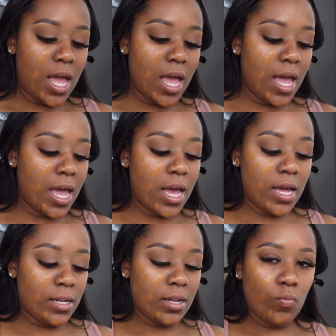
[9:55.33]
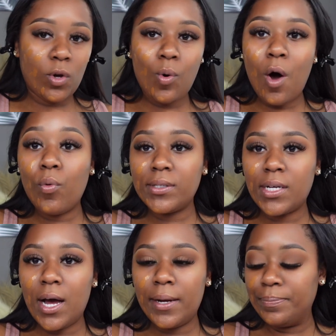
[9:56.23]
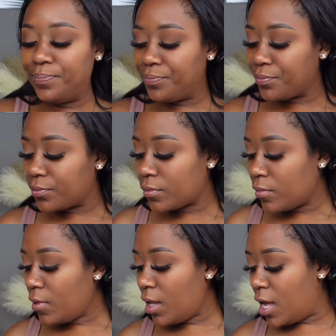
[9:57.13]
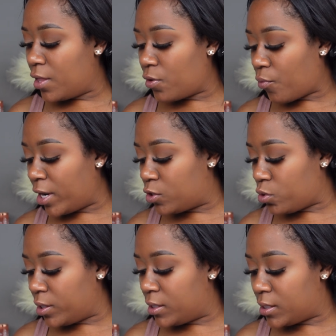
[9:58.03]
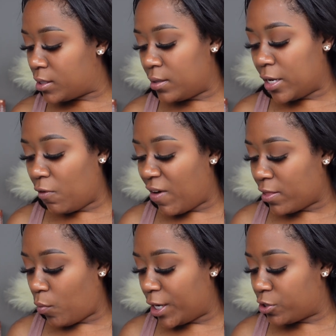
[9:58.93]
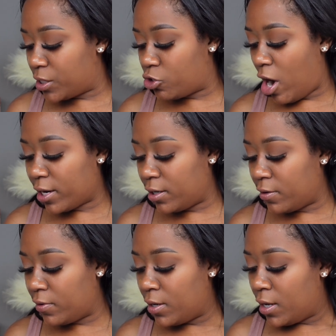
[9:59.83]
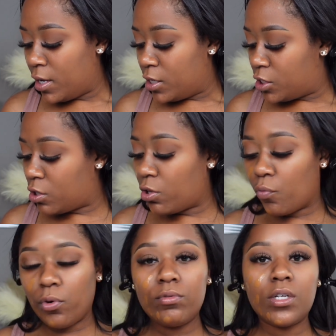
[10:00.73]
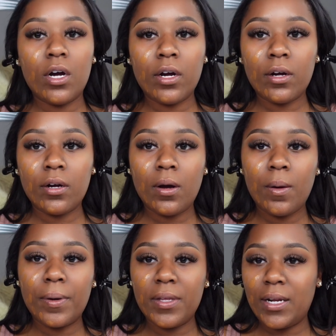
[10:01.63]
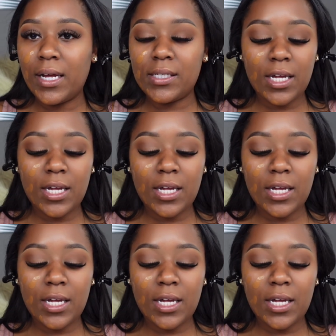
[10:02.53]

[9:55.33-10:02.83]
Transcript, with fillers: and we go out one time and the waitress, they don't find the waitress attractive, so they're rude to her. But then the next